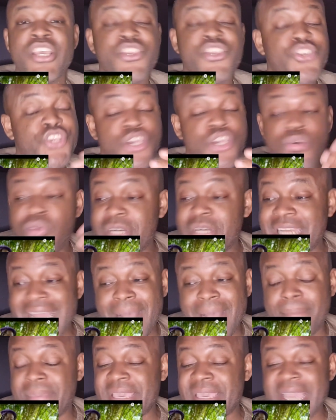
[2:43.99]
You will
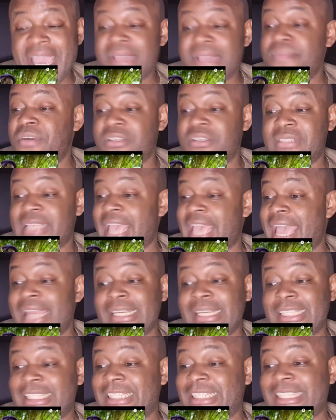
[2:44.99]
not be able to
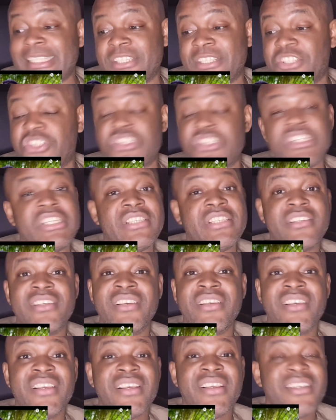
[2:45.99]
handle this shit.
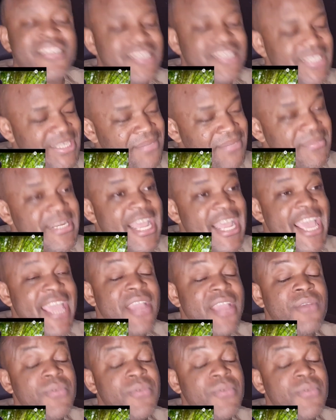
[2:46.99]
Someday,